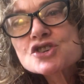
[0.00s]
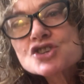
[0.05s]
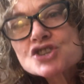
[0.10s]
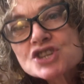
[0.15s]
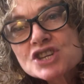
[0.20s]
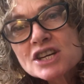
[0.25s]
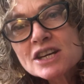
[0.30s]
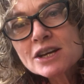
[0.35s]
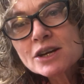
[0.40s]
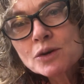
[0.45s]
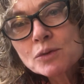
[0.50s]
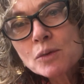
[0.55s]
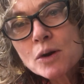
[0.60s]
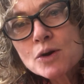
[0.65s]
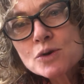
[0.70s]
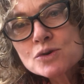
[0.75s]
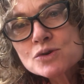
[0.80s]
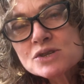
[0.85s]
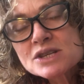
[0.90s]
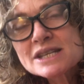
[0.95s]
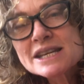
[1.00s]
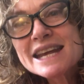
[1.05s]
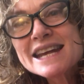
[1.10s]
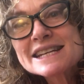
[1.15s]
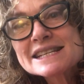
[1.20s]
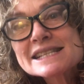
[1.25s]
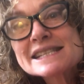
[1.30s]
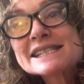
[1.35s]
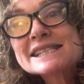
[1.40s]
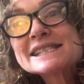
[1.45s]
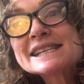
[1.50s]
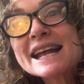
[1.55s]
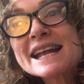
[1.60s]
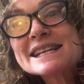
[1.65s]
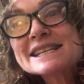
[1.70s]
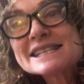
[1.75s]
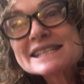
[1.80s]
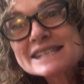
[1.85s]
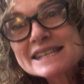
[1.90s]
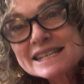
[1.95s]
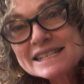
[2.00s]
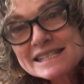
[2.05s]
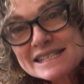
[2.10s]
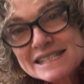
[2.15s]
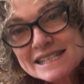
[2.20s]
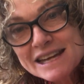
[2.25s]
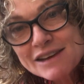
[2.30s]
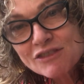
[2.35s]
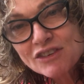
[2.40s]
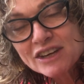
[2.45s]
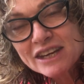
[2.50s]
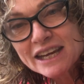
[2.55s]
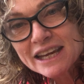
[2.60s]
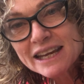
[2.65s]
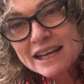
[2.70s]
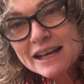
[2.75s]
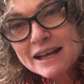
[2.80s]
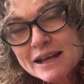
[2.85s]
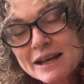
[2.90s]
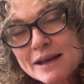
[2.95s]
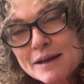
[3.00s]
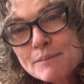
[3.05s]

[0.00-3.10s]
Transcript: She grows in sensitivity